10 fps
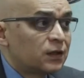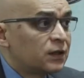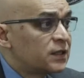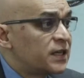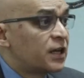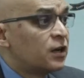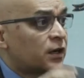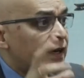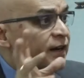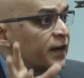the secular
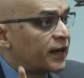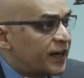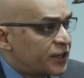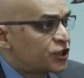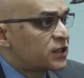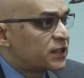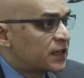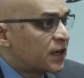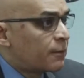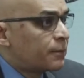credentials that
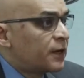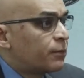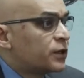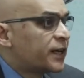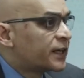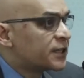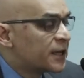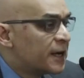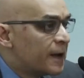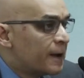the company projects,
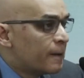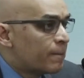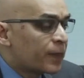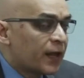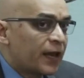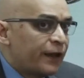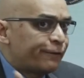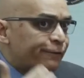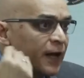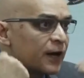
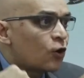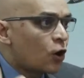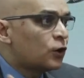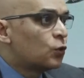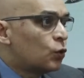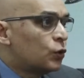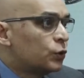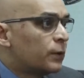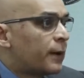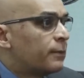if they are not known to
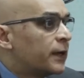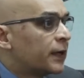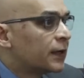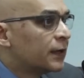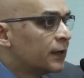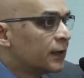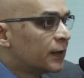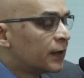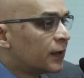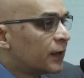the public,
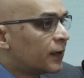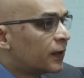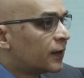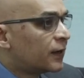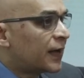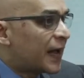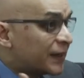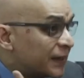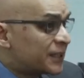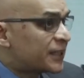uh,
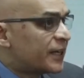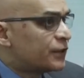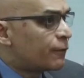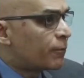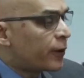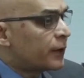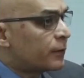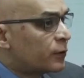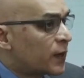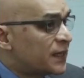at the stage of
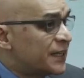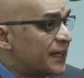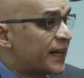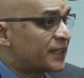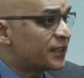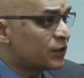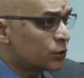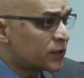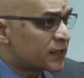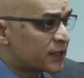appointment, once he gets into
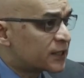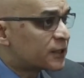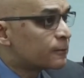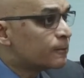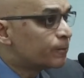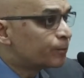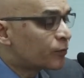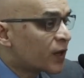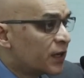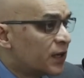the system,
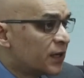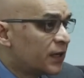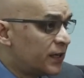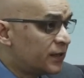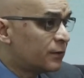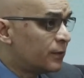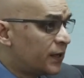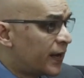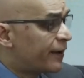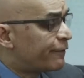he can either
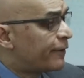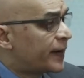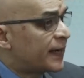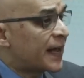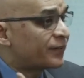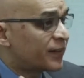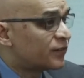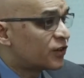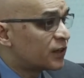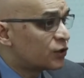be a fantastic
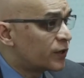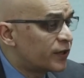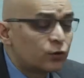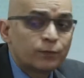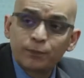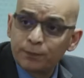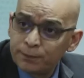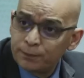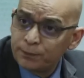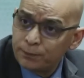judge or he could
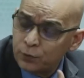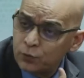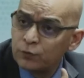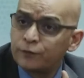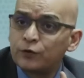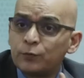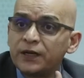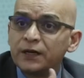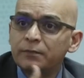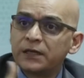prove to
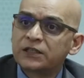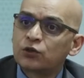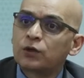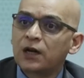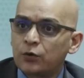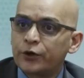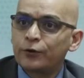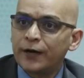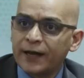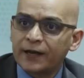be a millstone around your
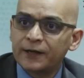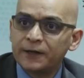neck.